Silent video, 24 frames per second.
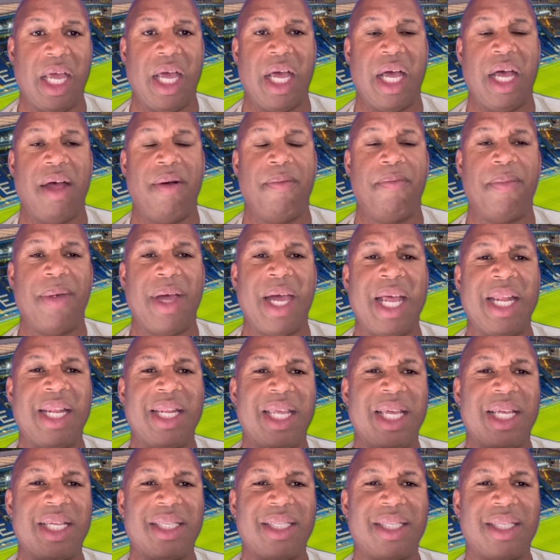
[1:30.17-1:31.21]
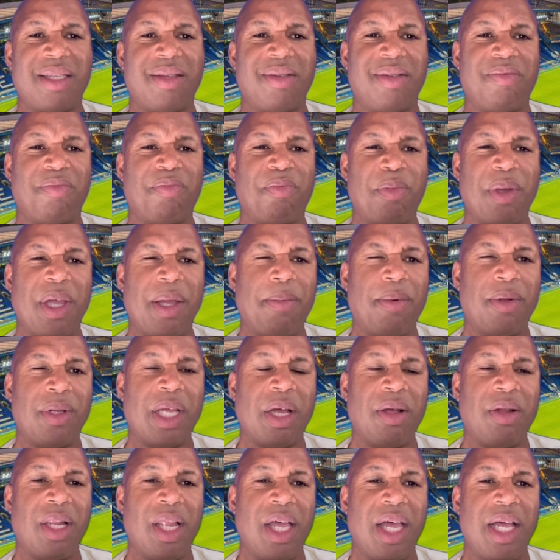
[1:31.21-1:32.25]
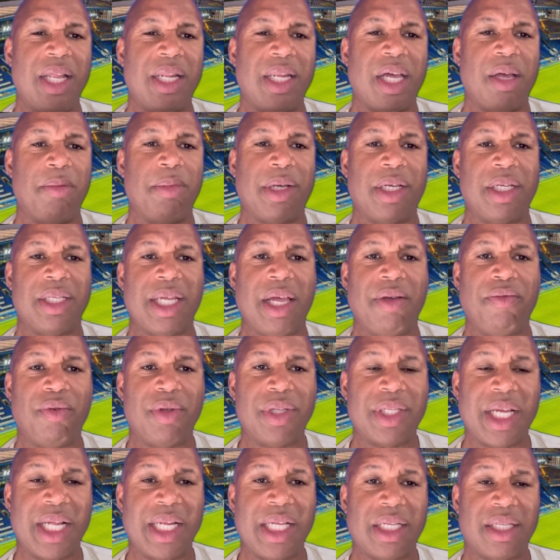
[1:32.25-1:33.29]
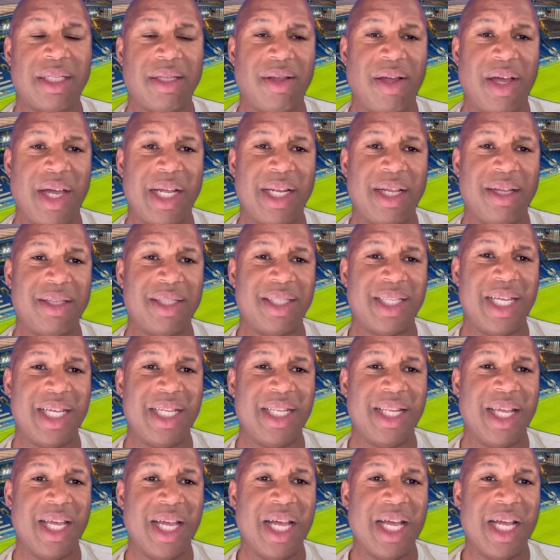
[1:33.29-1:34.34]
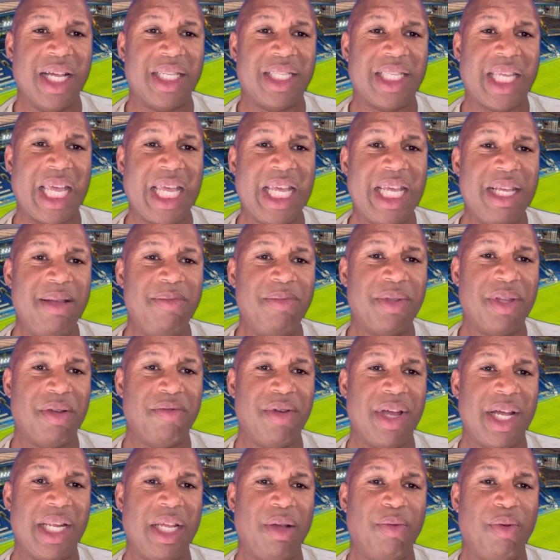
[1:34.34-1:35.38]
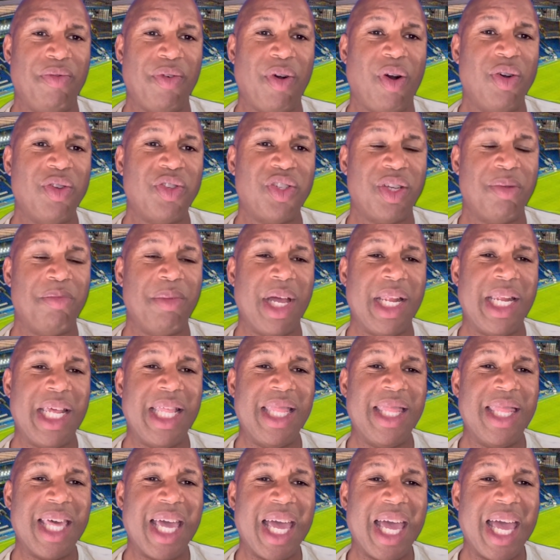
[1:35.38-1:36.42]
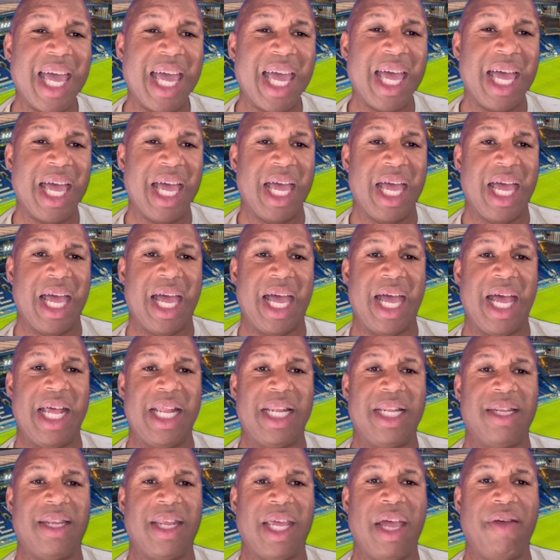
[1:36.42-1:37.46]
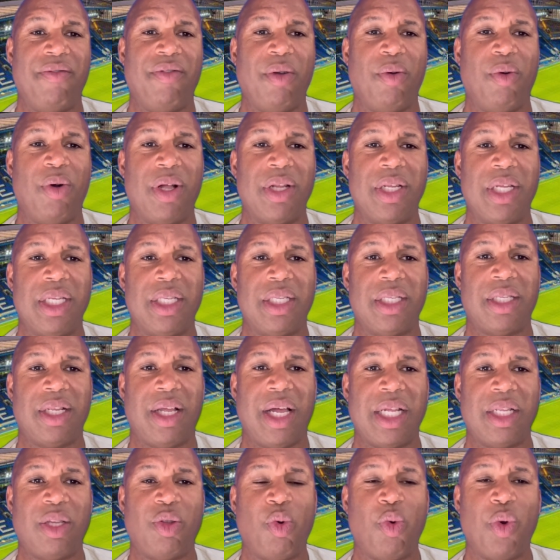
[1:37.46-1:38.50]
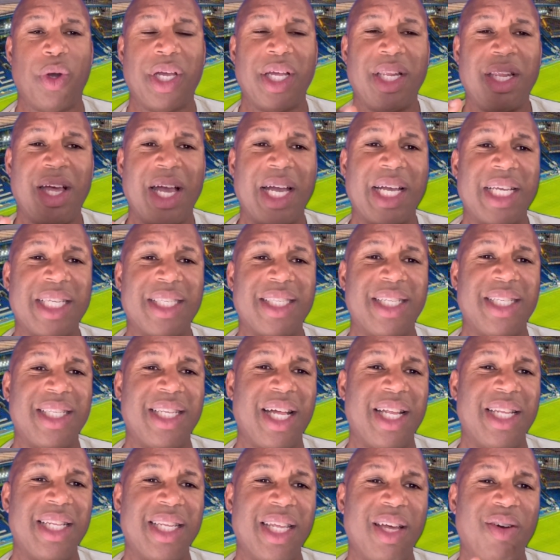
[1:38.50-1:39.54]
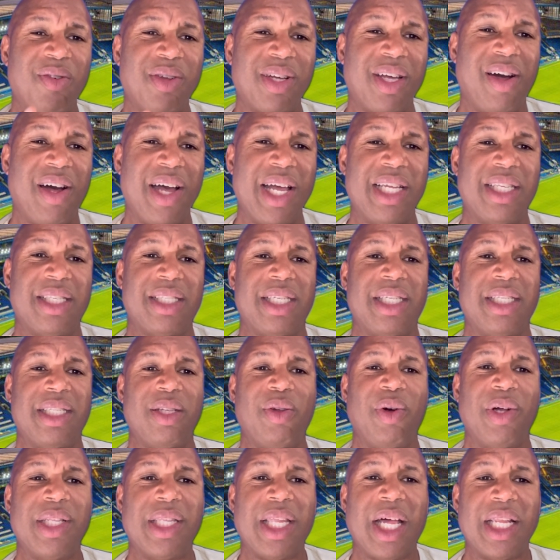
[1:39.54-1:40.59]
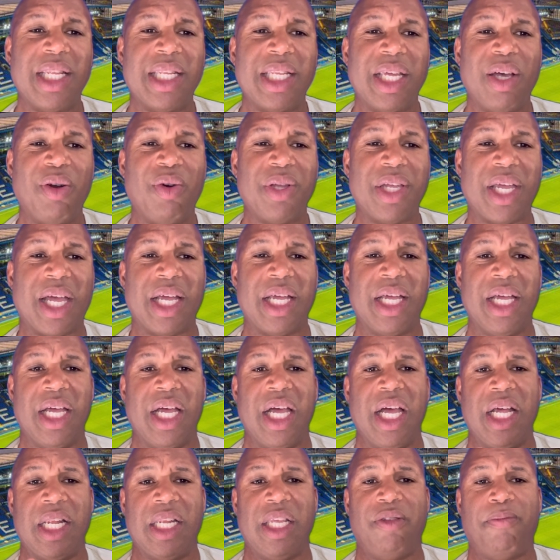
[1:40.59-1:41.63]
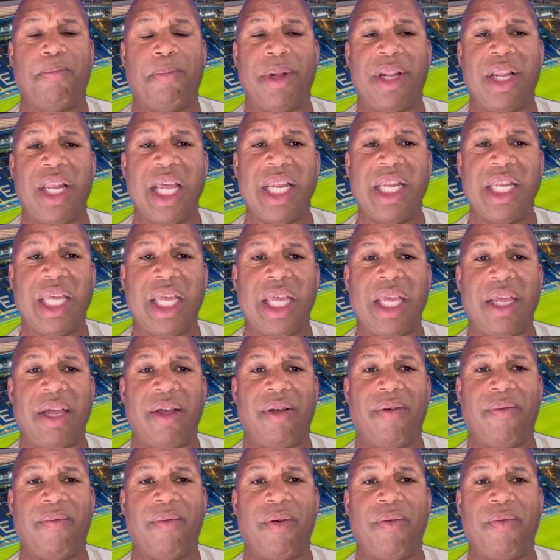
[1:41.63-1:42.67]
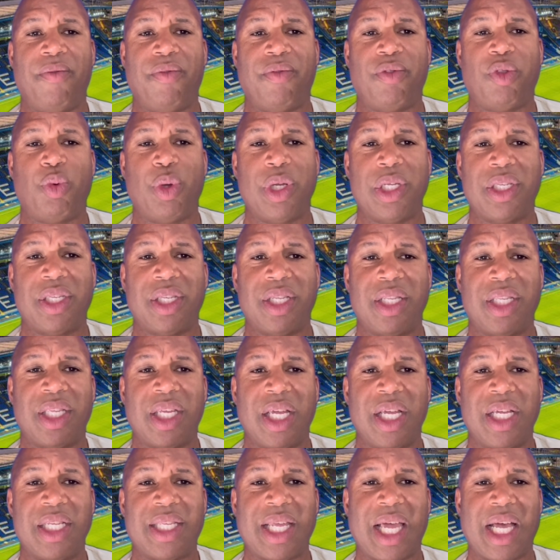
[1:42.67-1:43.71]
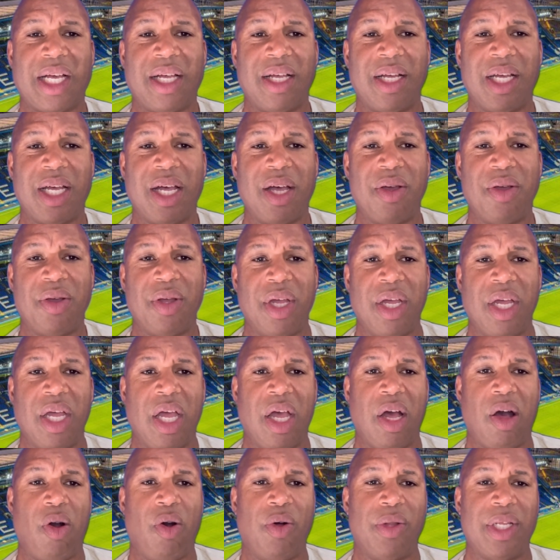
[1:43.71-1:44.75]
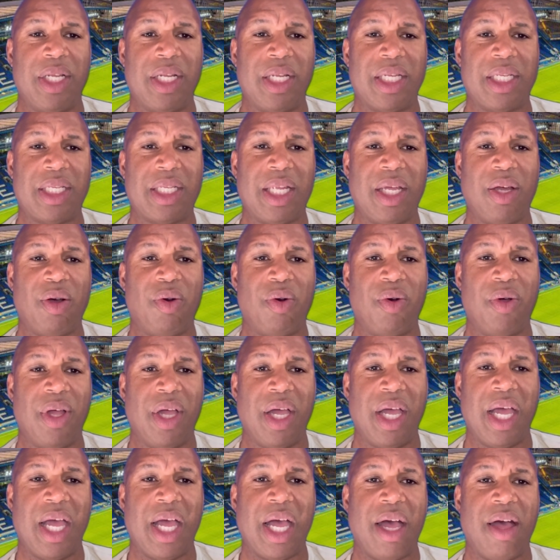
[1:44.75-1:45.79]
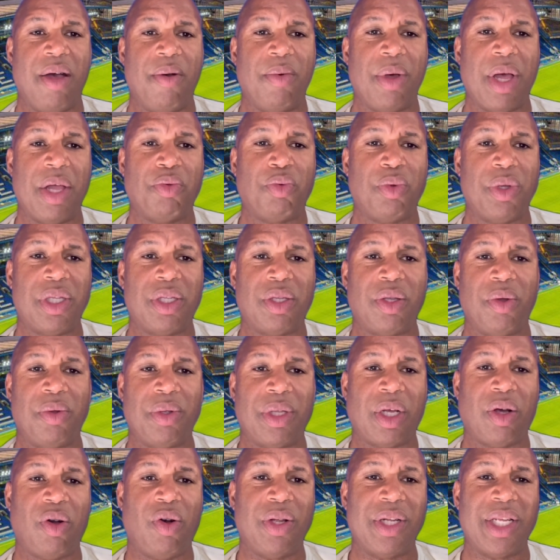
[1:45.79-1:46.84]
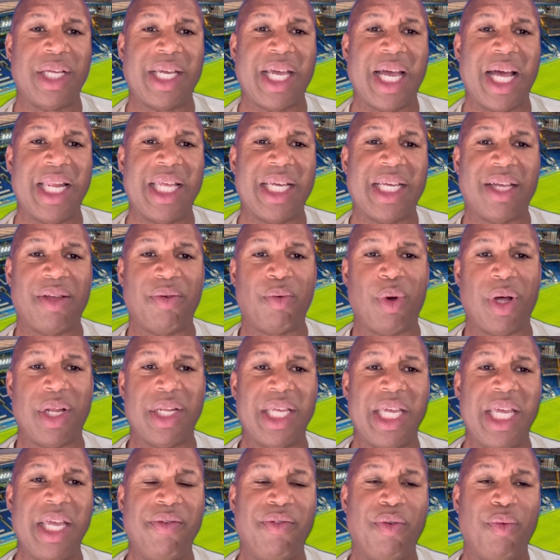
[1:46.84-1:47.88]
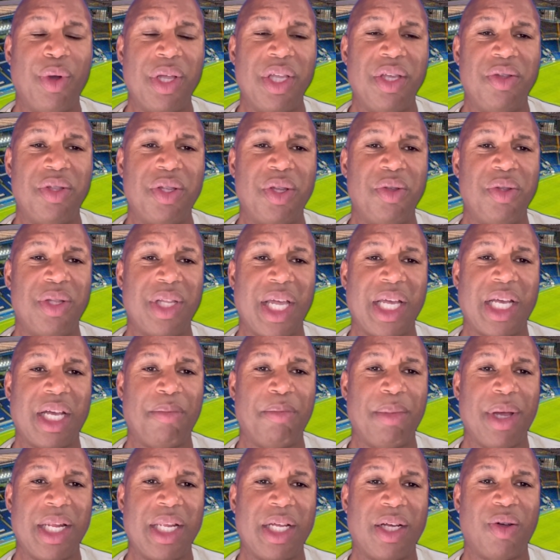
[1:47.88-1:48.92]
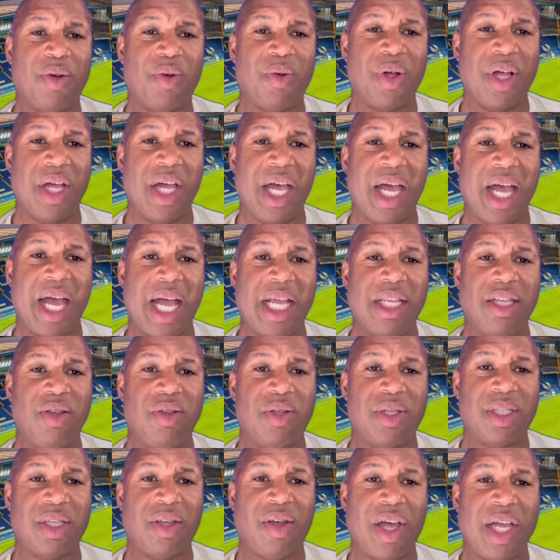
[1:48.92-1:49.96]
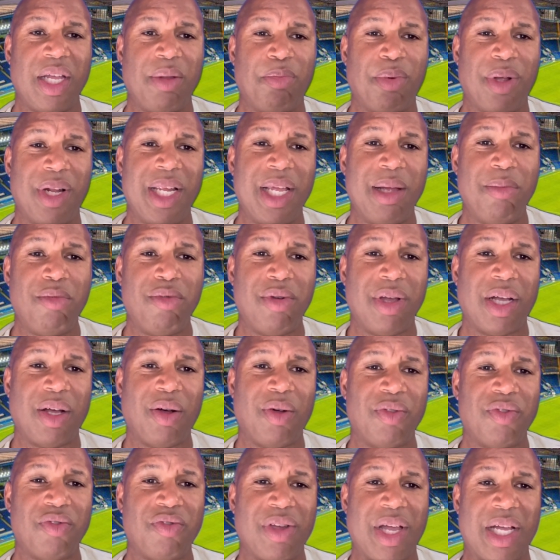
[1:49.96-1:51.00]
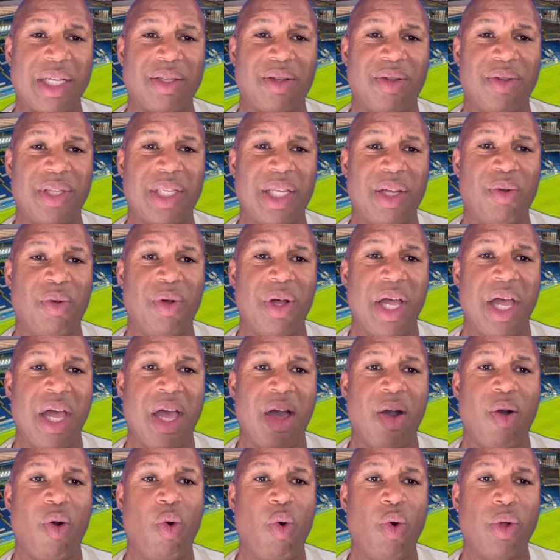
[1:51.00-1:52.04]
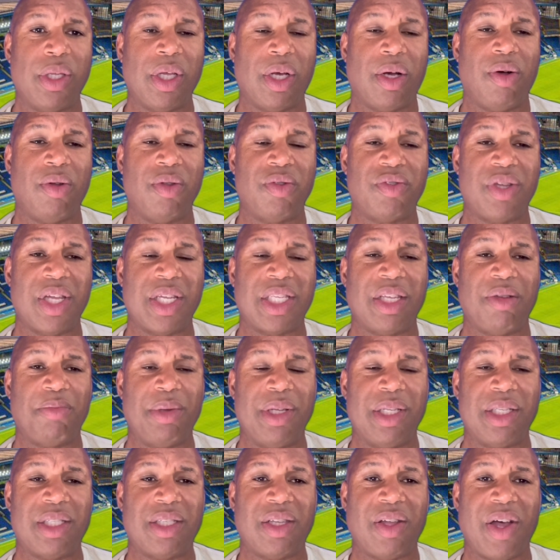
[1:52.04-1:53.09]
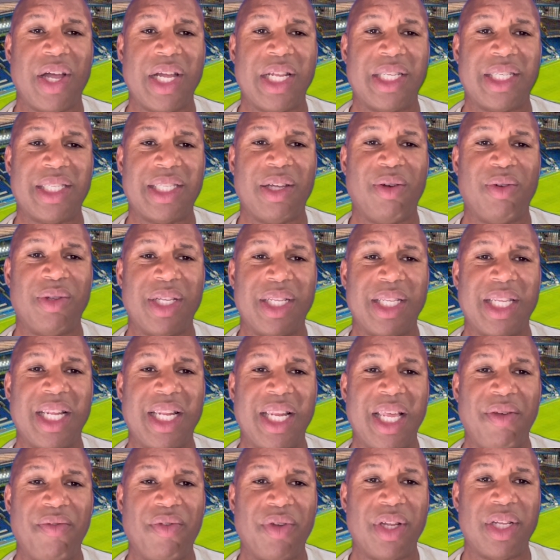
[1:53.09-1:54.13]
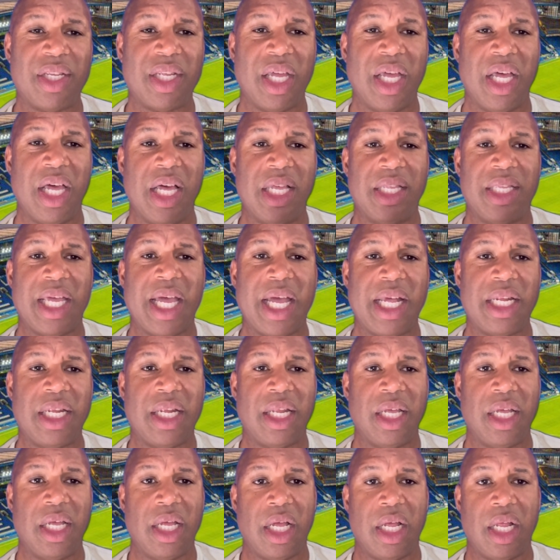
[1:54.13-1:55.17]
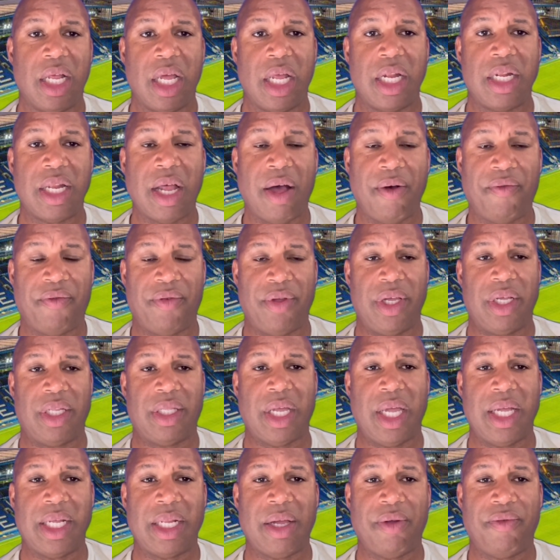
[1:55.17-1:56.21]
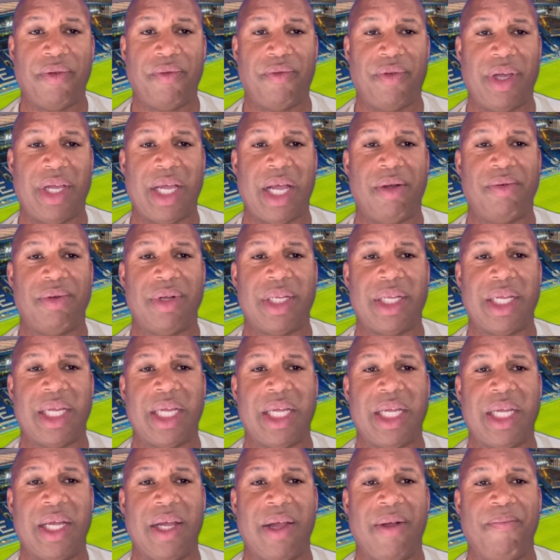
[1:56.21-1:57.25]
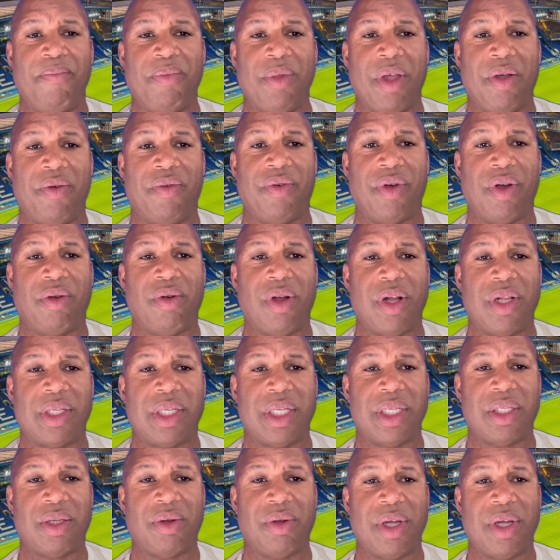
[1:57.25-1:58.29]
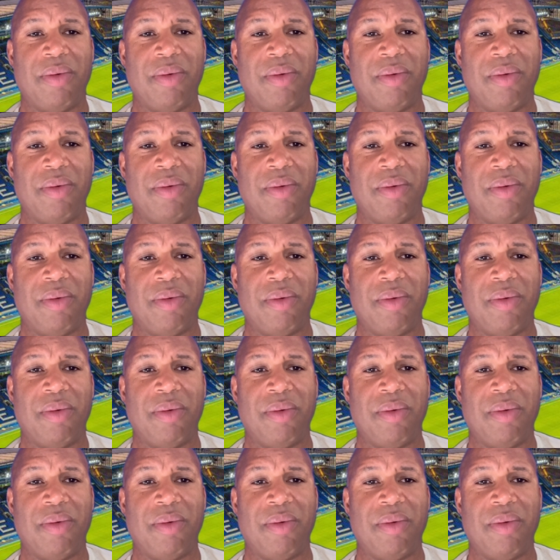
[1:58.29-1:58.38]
And there's people don't learn though, because everyone's getting excited. I've seen teams already with Oshimen in there and everyone is like talking like it's a done deal. Guys, it's not a done deal yet. There's plenty of twists and turns that can go on in this deal. As we saw with the Conor Gallagher one, even when you do take a medical and you sign preliminary contracts until all the contracts have been signed, sealed and delivered, then take nothing for granted.